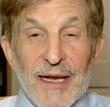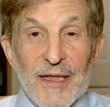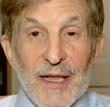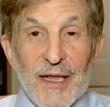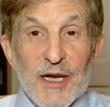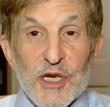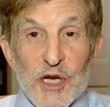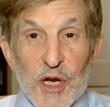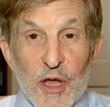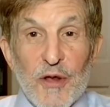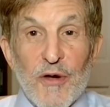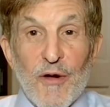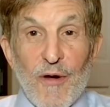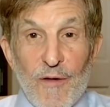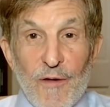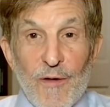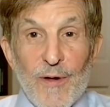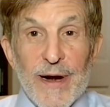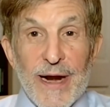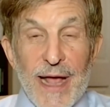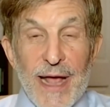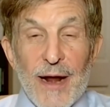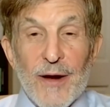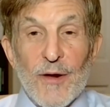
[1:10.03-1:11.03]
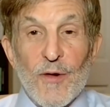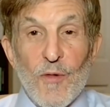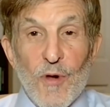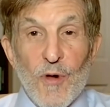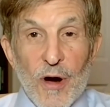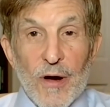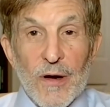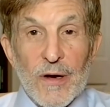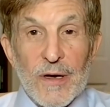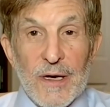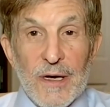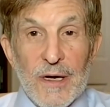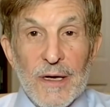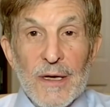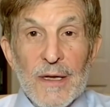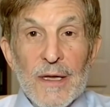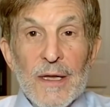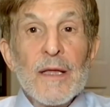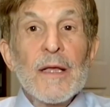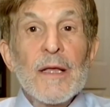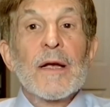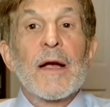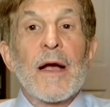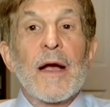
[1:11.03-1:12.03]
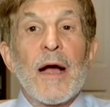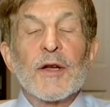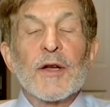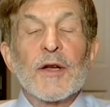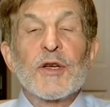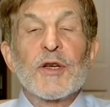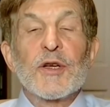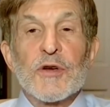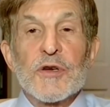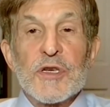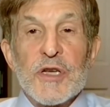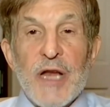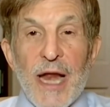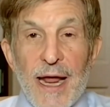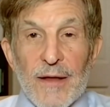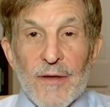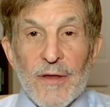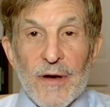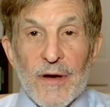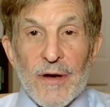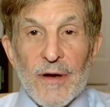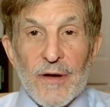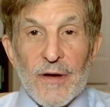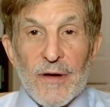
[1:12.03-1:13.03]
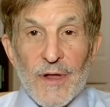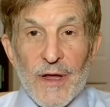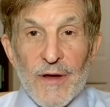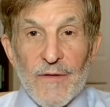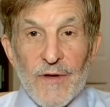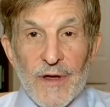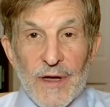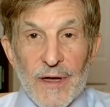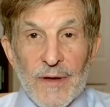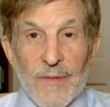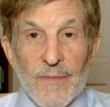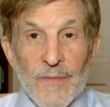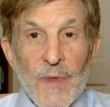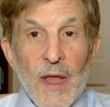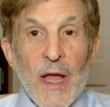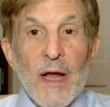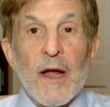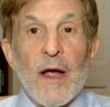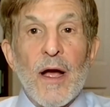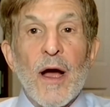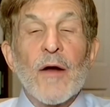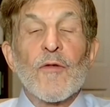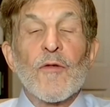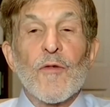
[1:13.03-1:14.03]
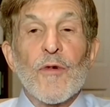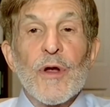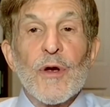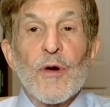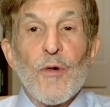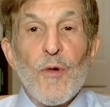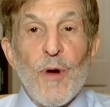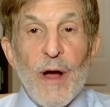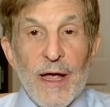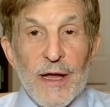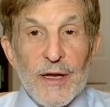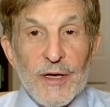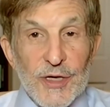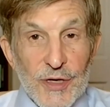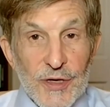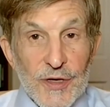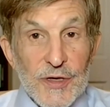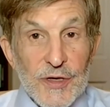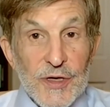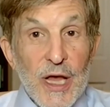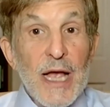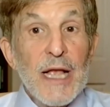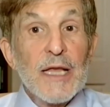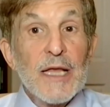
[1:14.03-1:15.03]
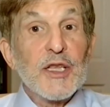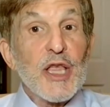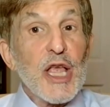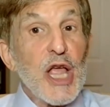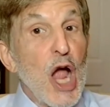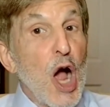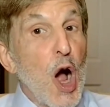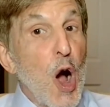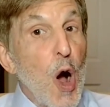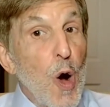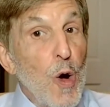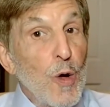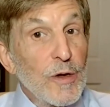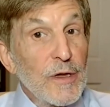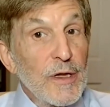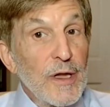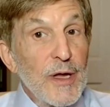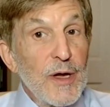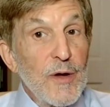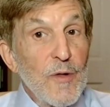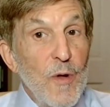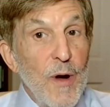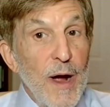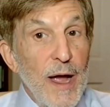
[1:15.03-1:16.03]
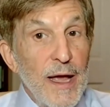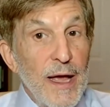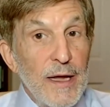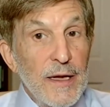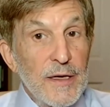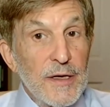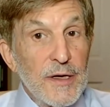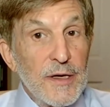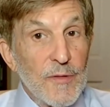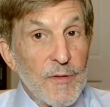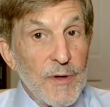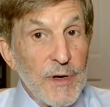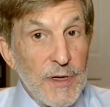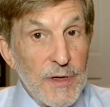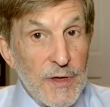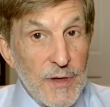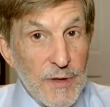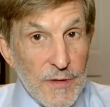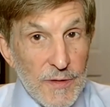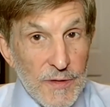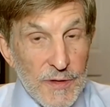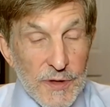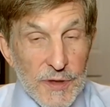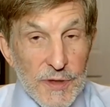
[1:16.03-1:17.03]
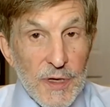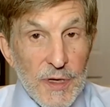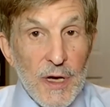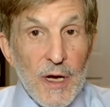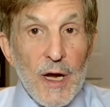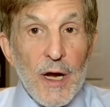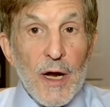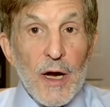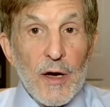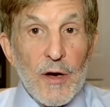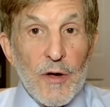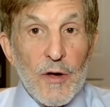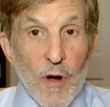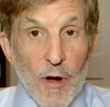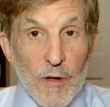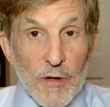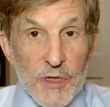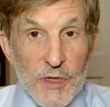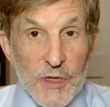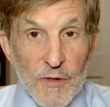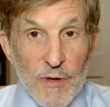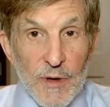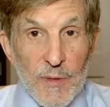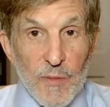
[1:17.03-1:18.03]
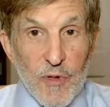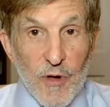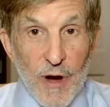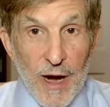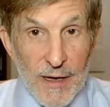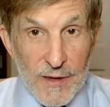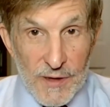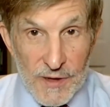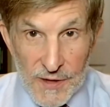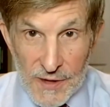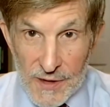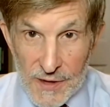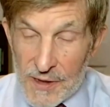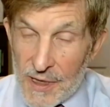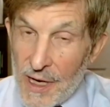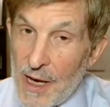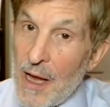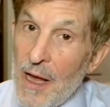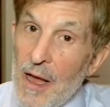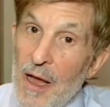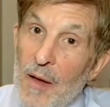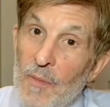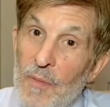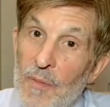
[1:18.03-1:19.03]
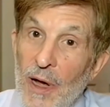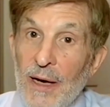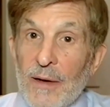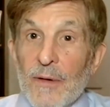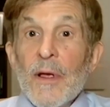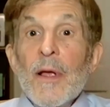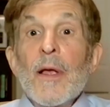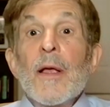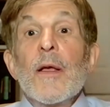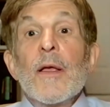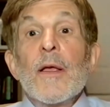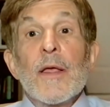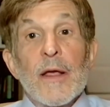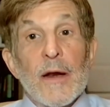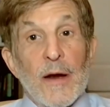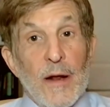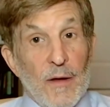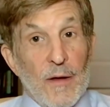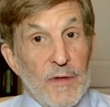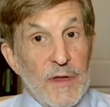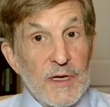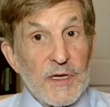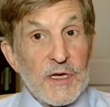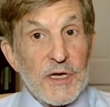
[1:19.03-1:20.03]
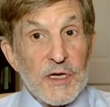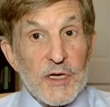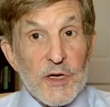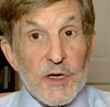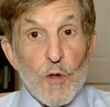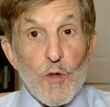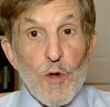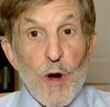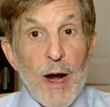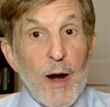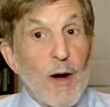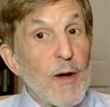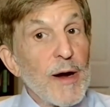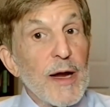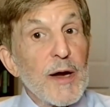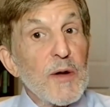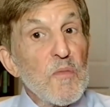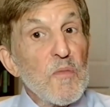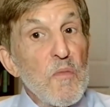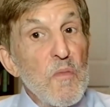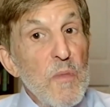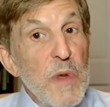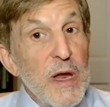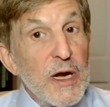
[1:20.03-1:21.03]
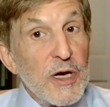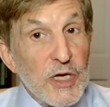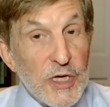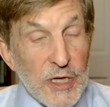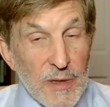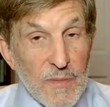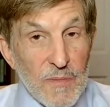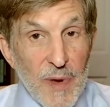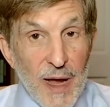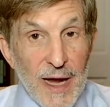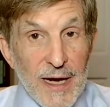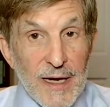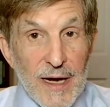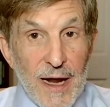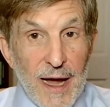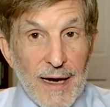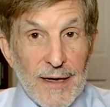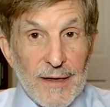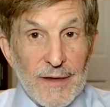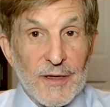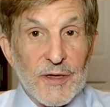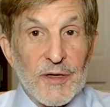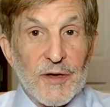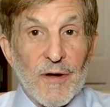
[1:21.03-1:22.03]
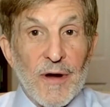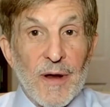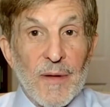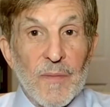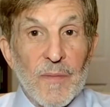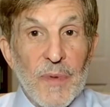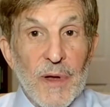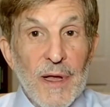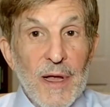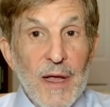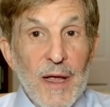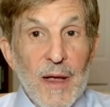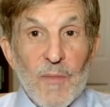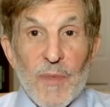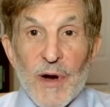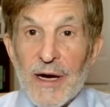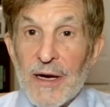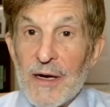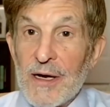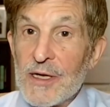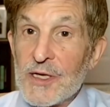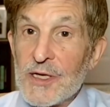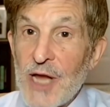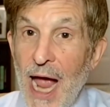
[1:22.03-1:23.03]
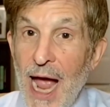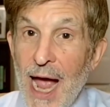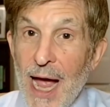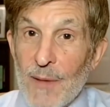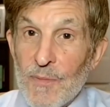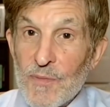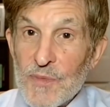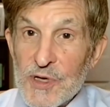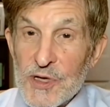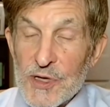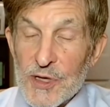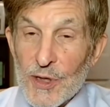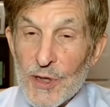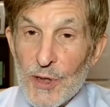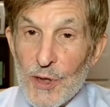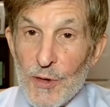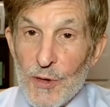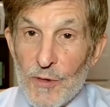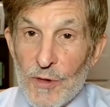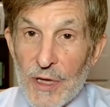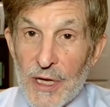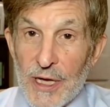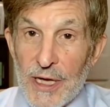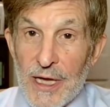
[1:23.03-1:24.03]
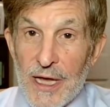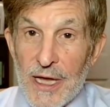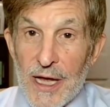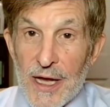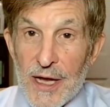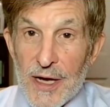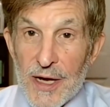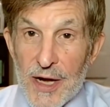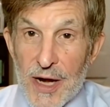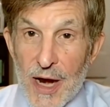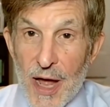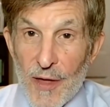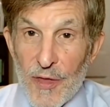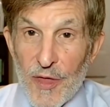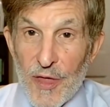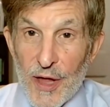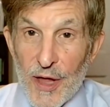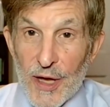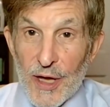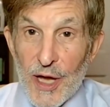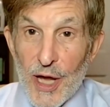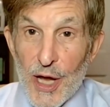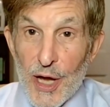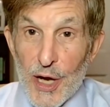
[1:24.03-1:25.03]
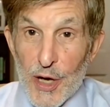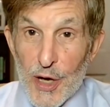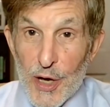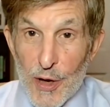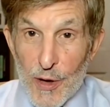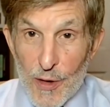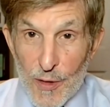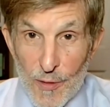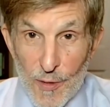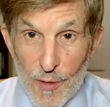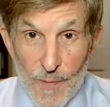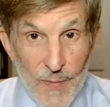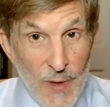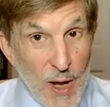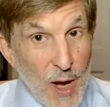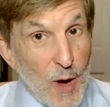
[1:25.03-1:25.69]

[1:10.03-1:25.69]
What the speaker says: Unless you throw everyone out of work, cut your standard of living, cut real wages. It's the only way to reduce grocery prices. But, this is a rare admission by Donald Trump, but it is absolutely nothing new.